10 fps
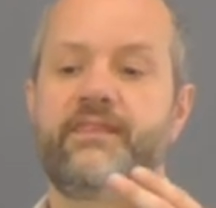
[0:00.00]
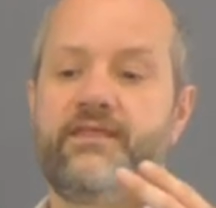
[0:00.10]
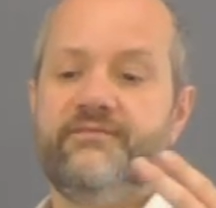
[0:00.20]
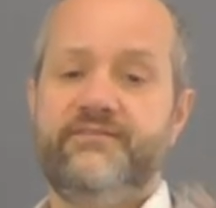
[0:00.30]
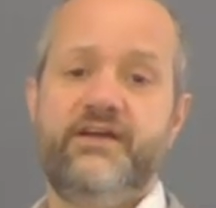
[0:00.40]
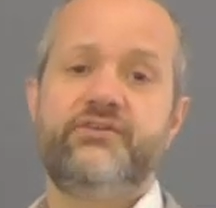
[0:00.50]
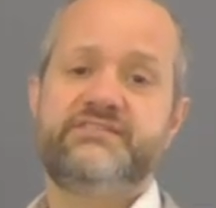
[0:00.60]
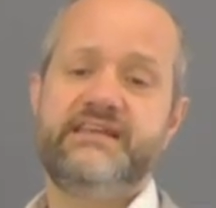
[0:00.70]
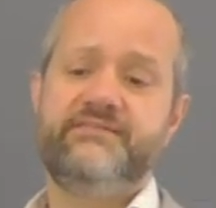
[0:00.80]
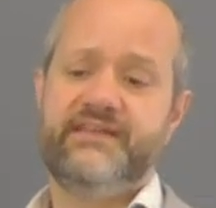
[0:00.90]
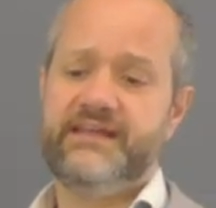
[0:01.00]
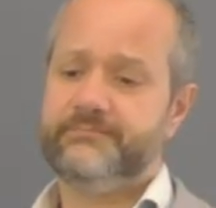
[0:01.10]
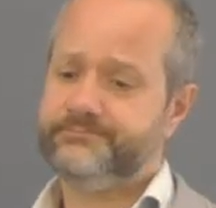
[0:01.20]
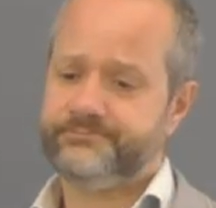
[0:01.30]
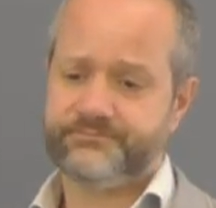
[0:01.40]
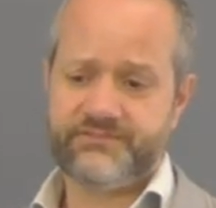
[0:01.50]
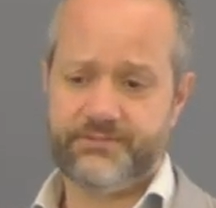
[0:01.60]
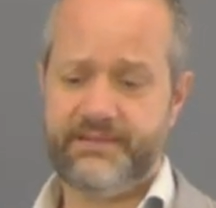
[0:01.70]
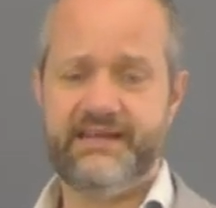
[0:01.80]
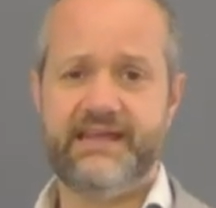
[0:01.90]
Convert your CV to
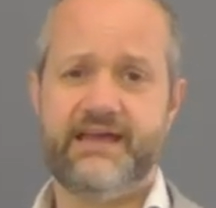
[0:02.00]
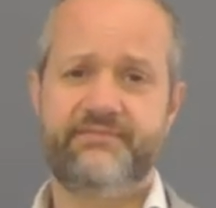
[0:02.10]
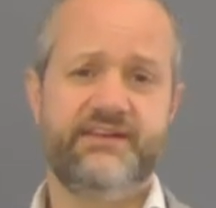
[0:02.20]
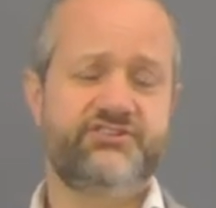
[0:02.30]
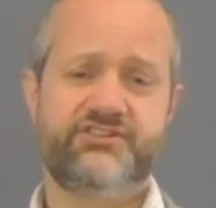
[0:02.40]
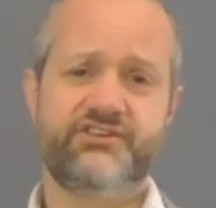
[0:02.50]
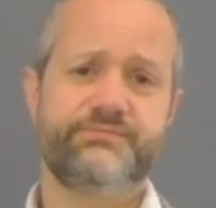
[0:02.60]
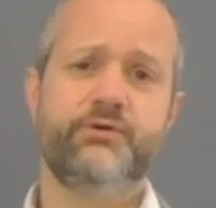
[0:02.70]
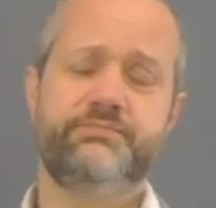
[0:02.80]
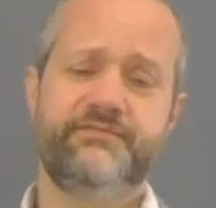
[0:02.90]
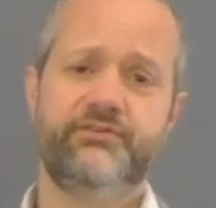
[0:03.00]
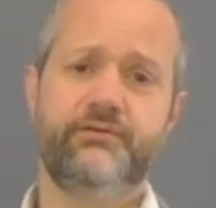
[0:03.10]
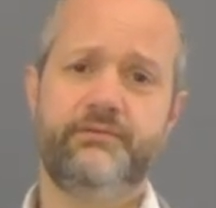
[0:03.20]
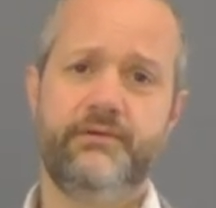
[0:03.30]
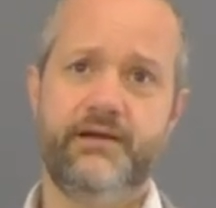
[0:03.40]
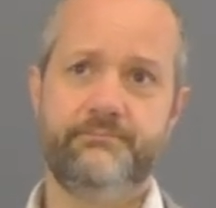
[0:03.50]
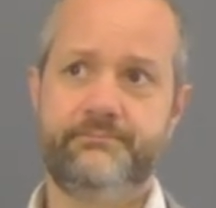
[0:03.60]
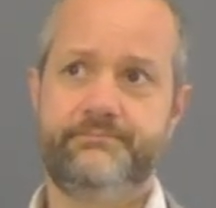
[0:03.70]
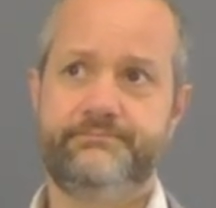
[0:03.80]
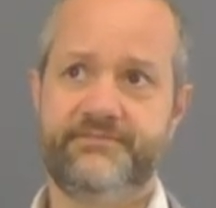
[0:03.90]
PDF. It just looks more
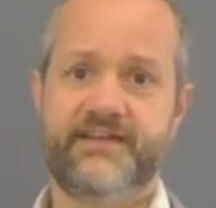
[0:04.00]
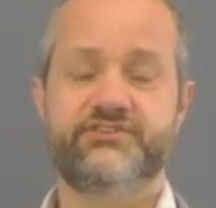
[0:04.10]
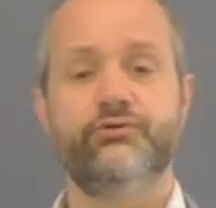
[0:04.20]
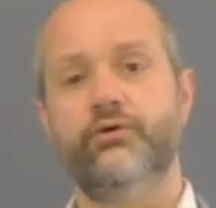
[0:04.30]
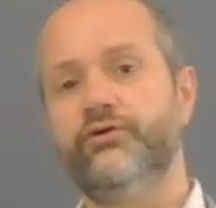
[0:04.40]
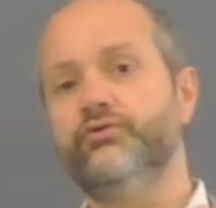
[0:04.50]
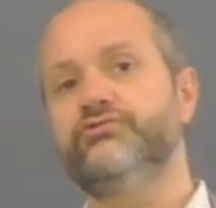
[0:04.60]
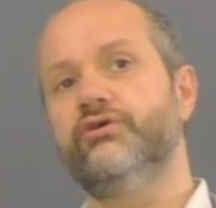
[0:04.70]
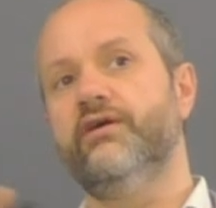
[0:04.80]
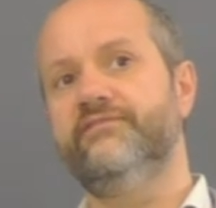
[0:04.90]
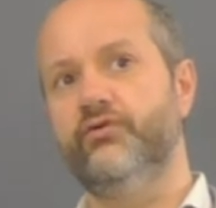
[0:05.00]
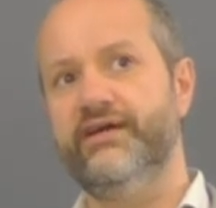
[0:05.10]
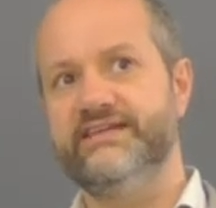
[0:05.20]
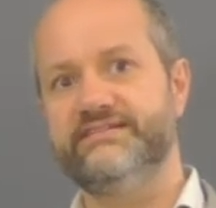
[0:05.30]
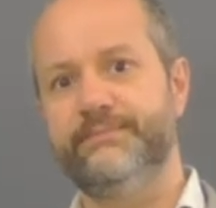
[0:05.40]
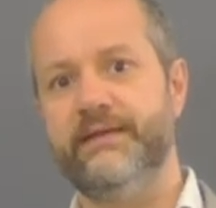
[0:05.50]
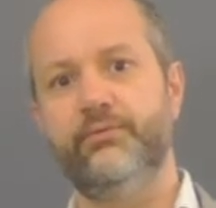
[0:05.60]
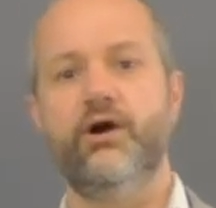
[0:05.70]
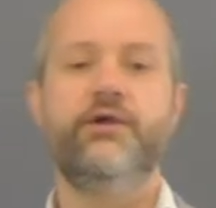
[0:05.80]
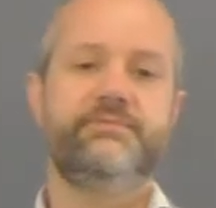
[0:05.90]
professional and also avoids
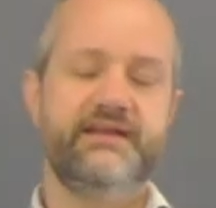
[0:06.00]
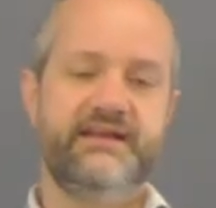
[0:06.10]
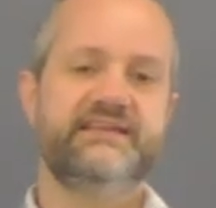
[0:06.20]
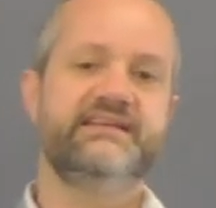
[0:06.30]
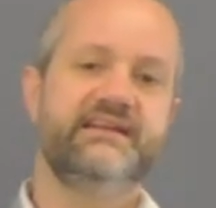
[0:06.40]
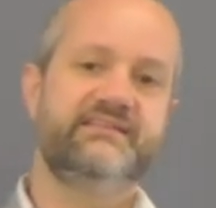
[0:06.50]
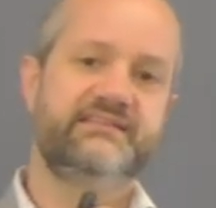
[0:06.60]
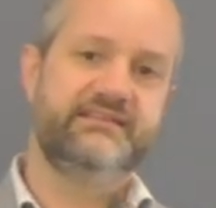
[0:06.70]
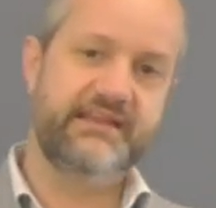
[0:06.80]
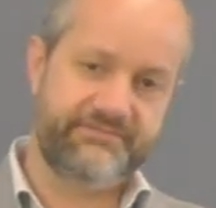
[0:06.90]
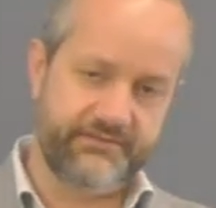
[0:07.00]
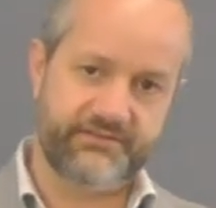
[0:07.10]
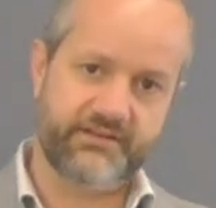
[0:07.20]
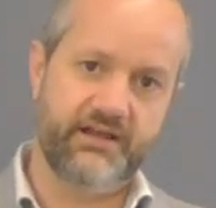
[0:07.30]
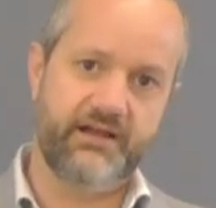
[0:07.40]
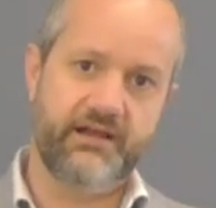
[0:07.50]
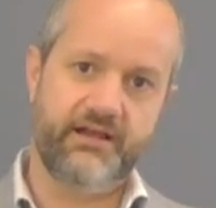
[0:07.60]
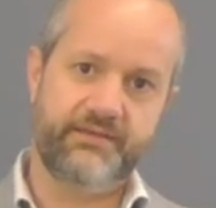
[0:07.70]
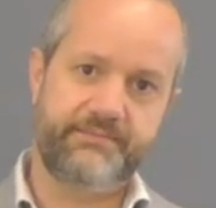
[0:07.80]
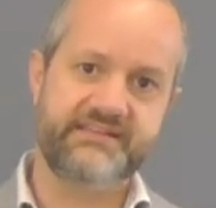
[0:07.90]
people opening it in a different
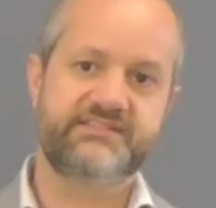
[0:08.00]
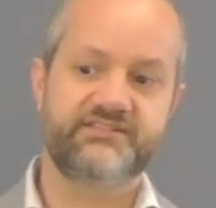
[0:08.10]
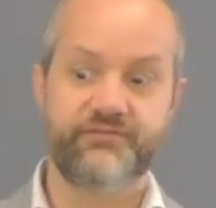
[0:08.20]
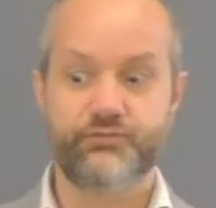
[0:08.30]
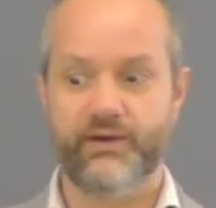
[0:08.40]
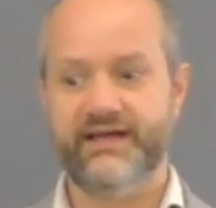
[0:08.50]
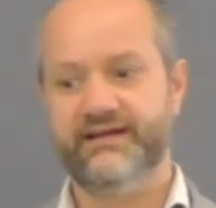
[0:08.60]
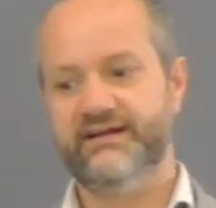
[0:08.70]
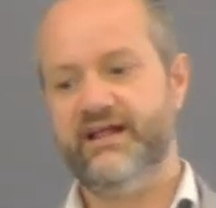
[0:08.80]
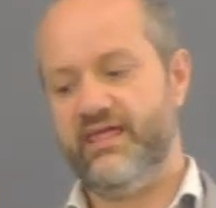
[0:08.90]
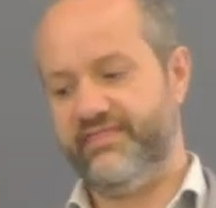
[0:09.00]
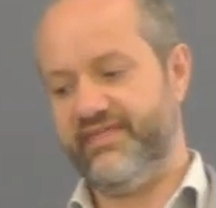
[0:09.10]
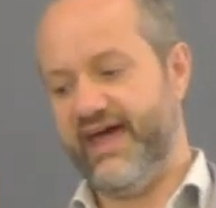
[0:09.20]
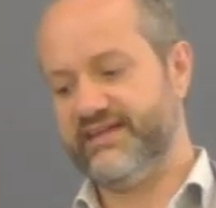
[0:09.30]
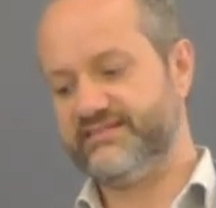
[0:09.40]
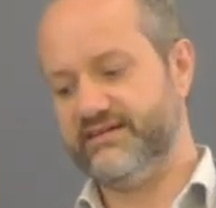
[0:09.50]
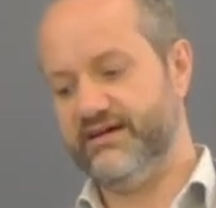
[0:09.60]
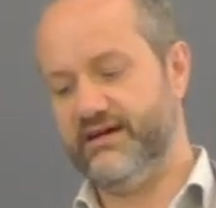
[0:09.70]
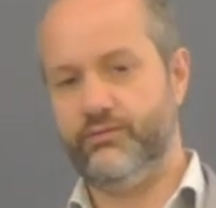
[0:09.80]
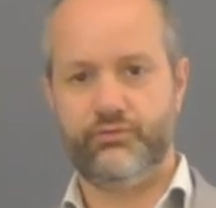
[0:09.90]
piece of software that
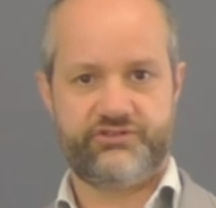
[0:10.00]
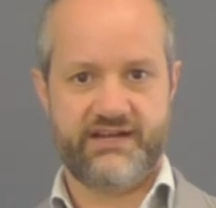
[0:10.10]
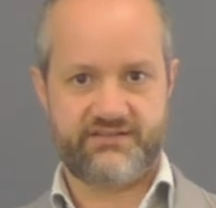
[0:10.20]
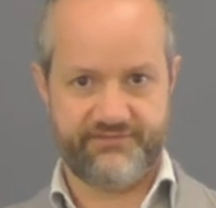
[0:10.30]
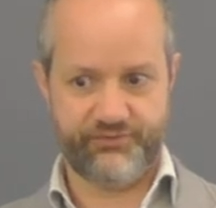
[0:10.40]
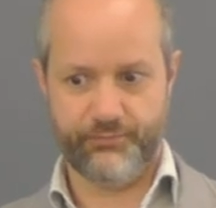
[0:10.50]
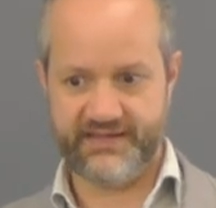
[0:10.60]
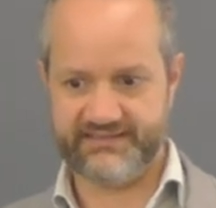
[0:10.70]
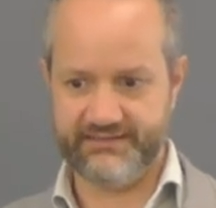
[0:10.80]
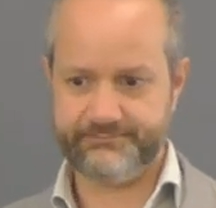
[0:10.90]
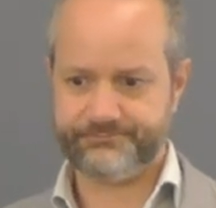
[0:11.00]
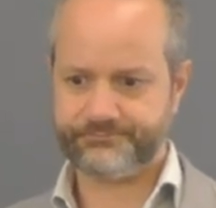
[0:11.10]
will change the formatting.